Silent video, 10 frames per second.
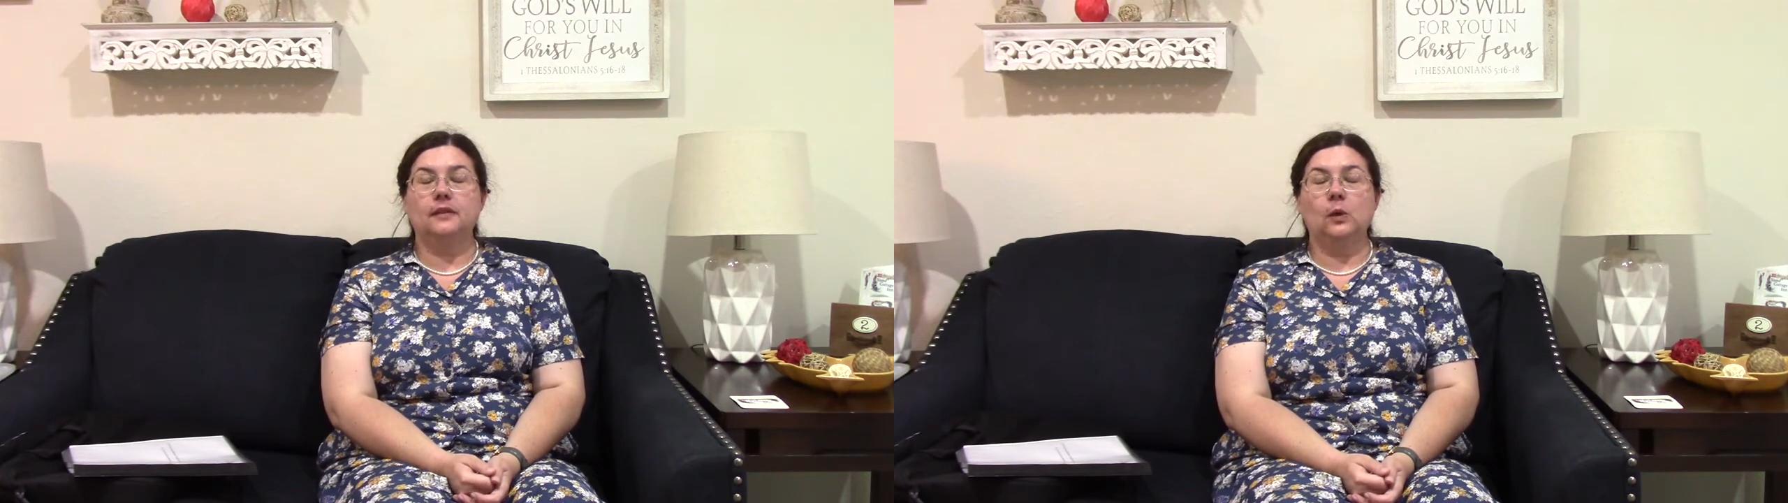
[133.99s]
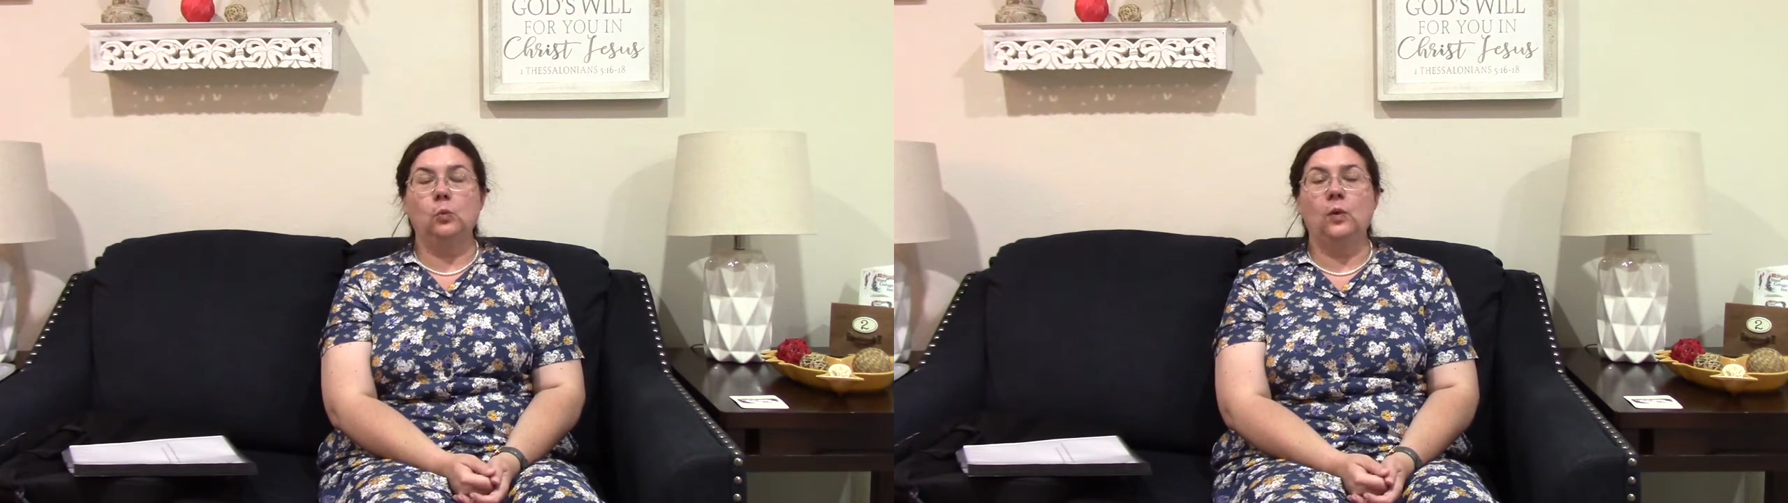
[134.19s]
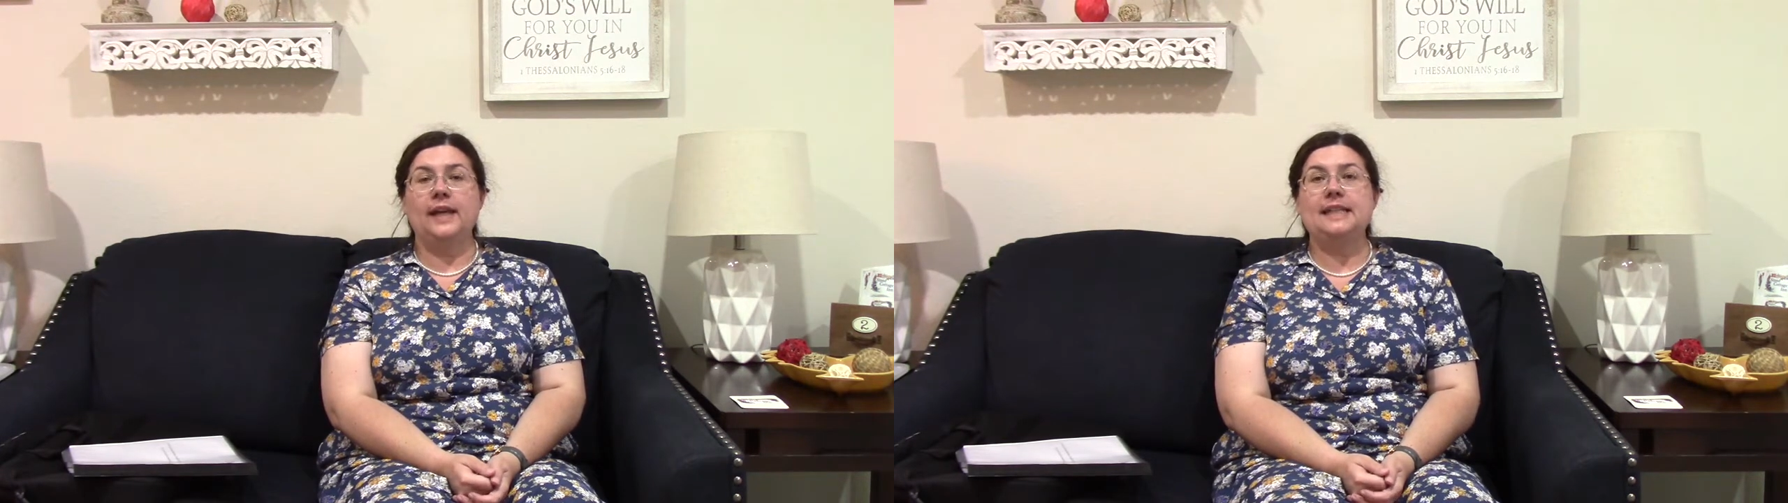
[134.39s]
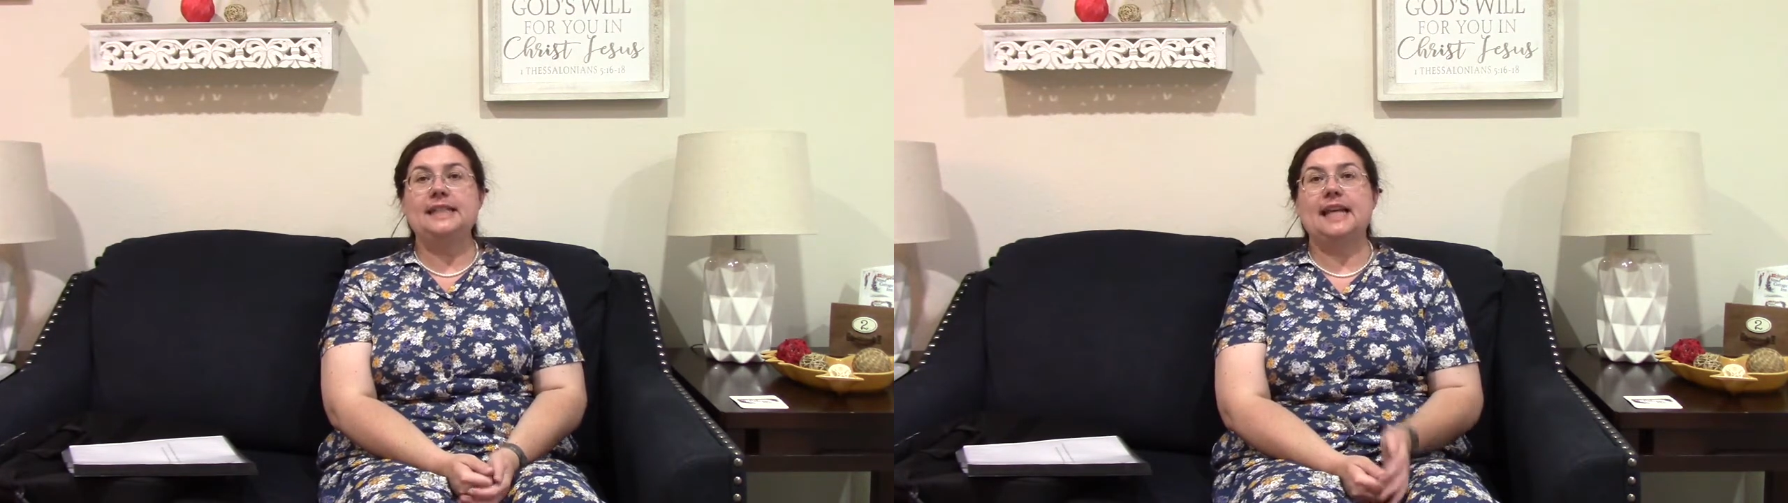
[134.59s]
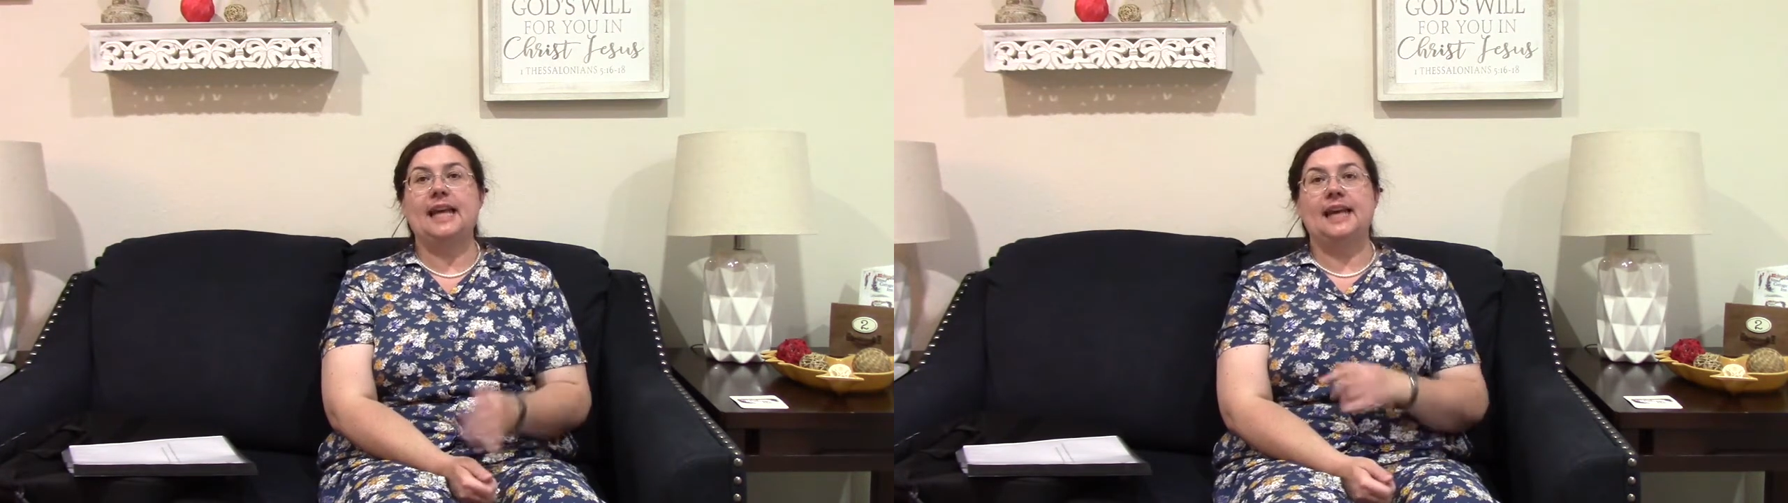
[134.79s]

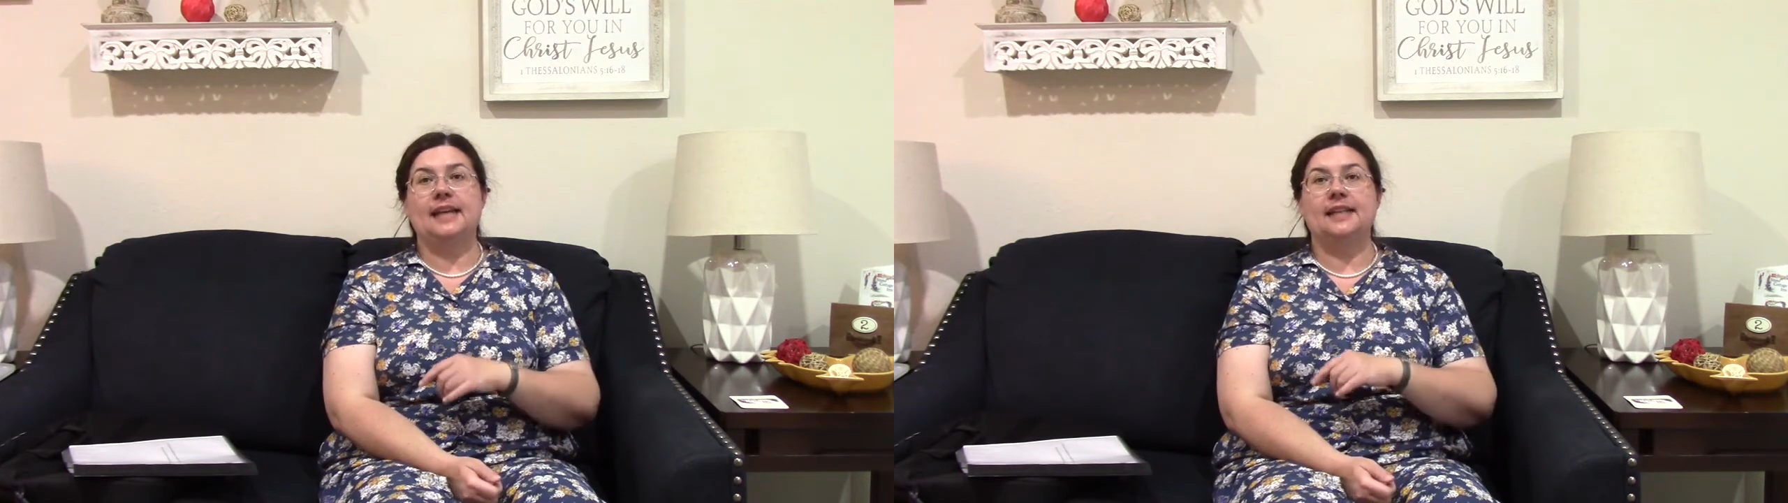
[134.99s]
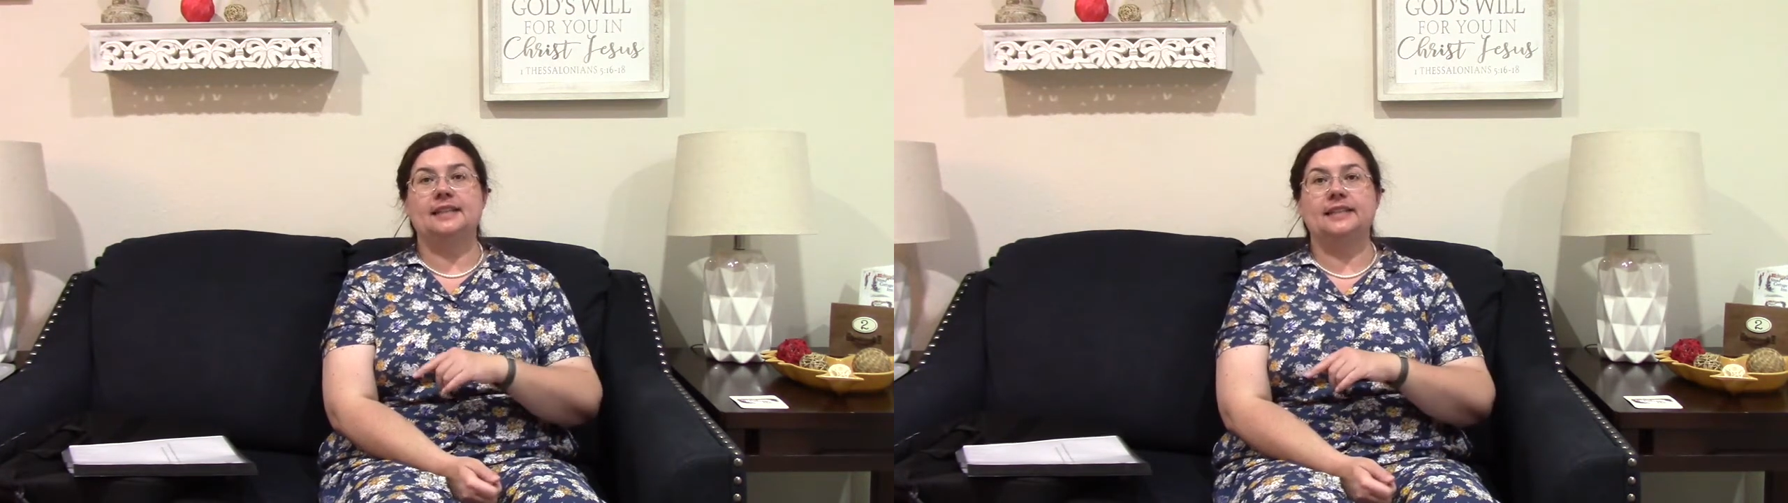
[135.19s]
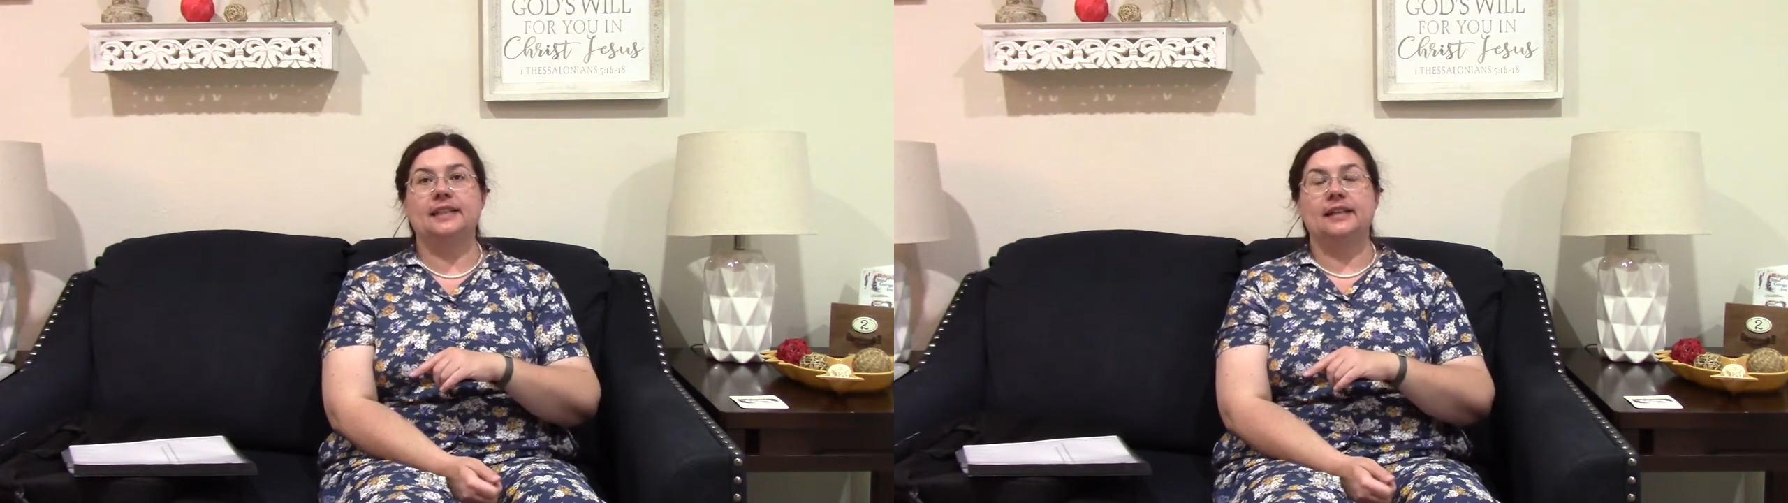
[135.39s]
went and